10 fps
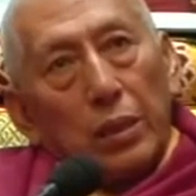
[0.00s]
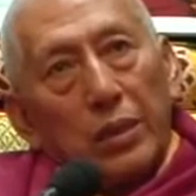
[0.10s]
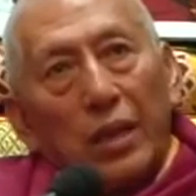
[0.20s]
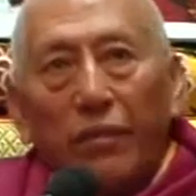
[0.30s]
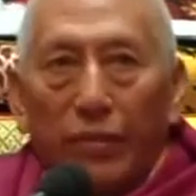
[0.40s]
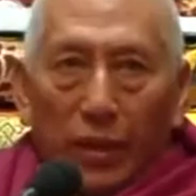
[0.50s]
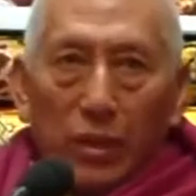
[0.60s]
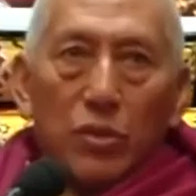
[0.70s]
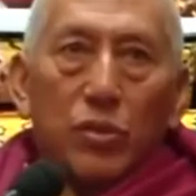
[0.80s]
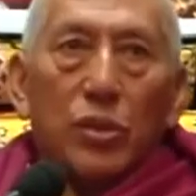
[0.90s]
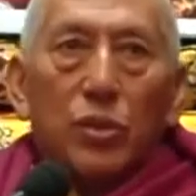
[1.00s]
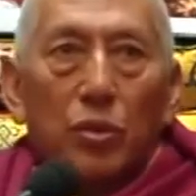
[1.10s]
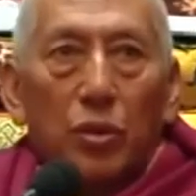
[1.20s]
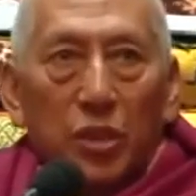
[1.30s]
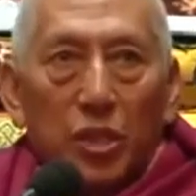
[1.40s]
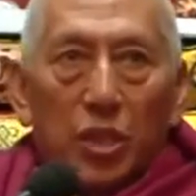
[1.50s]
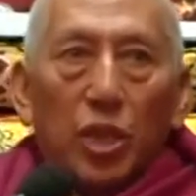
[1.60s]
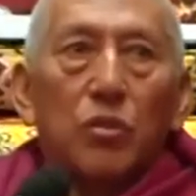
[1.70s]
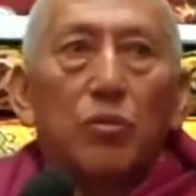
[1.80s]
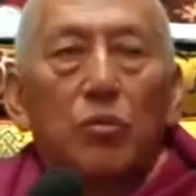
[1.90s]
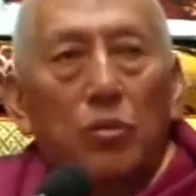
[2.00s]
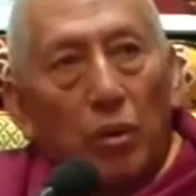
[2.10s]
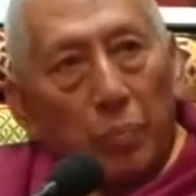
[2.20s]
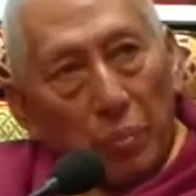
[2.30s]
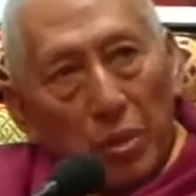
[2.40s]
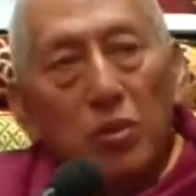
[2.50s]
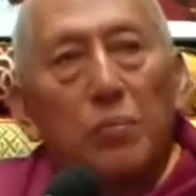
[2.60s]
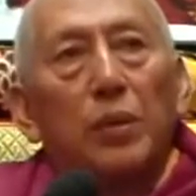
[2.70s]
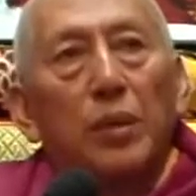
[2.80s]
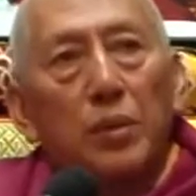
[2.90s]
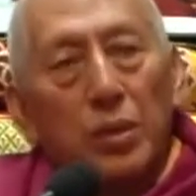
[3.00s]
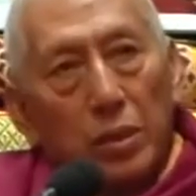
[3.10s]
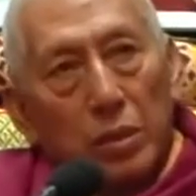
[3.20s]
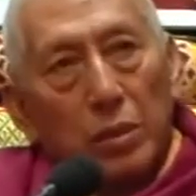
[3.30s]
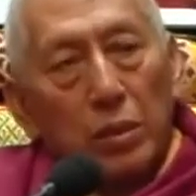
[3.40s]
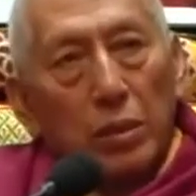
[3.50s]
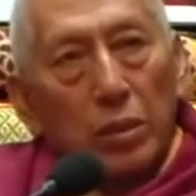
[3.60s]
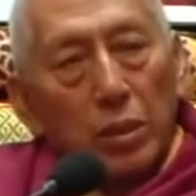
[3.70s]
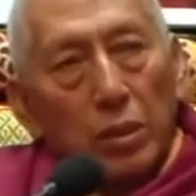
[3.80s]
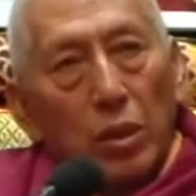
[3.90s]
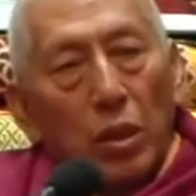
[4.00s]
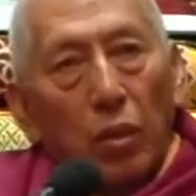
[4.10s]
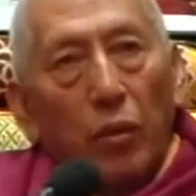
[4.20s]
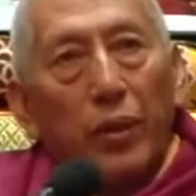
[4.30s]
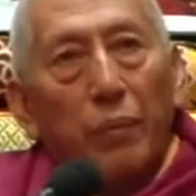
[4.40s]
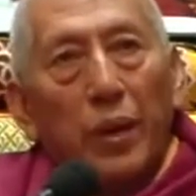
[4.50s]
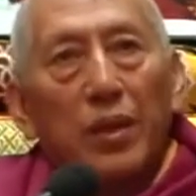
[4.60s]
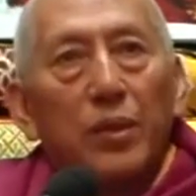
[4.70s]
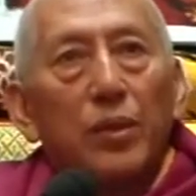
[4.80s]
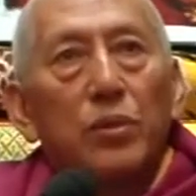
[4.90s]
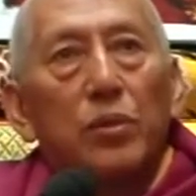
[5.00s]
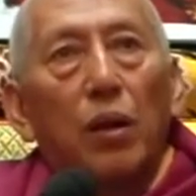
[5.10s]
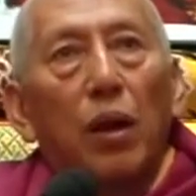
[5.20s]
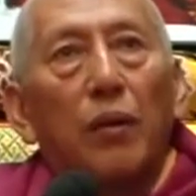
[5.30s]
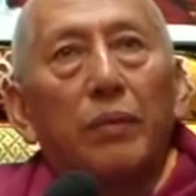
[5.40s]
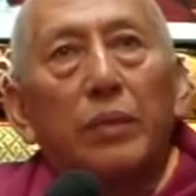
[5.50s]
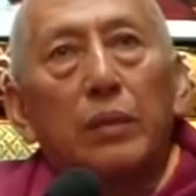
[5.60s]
references or discussions or principles on the matters of